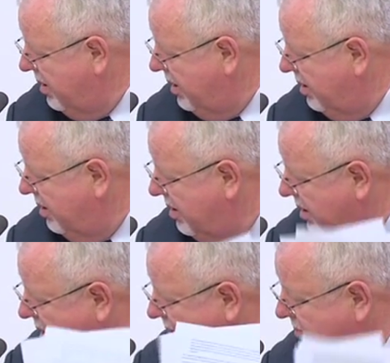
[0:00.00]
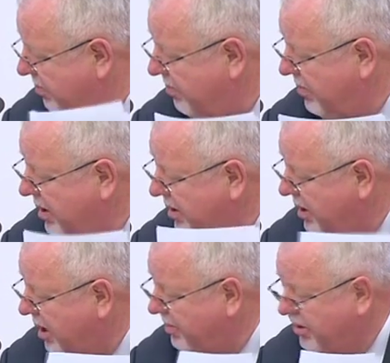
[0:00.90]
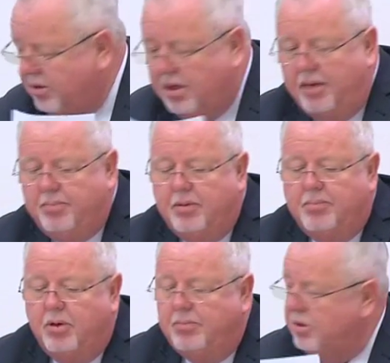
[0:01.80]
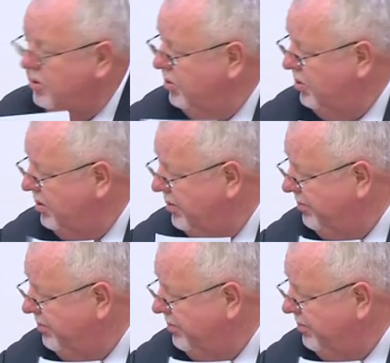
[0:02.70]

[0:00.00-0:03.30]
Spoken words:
and the opening statement by Mr Hood.